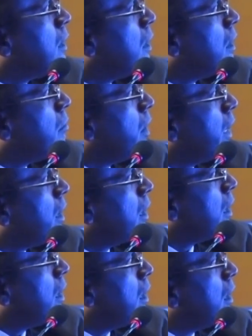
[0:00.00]
Then
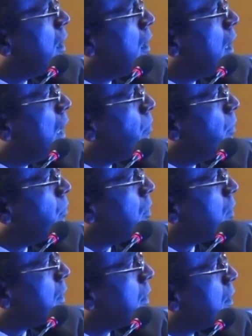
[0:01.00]
myocardial
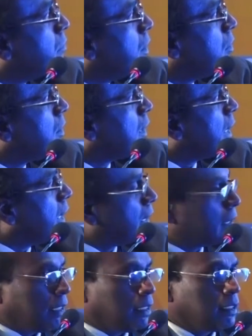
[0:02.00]
apoptosis by using
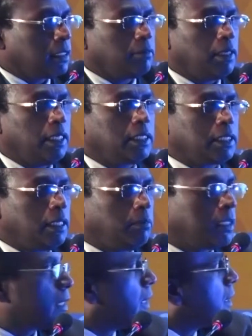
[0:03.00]
annexin. This is a
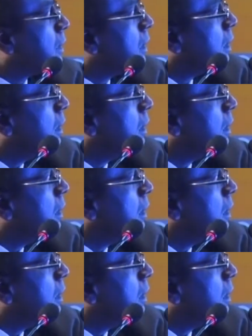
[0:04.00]
well-established tracer.